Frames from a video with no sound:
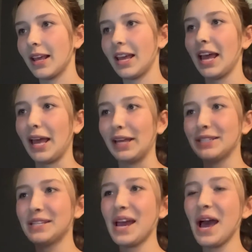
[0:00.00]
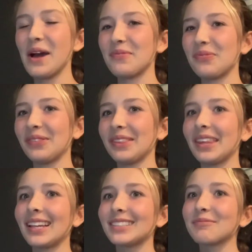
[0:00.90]
And yeah,
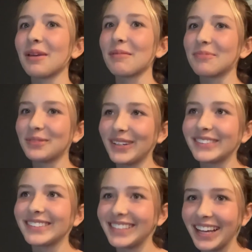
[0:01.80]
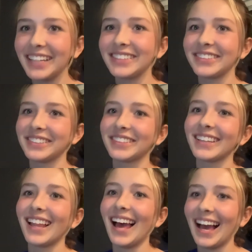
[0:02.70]
that is my presentation
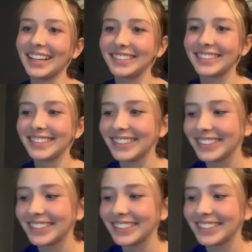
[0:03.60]
class.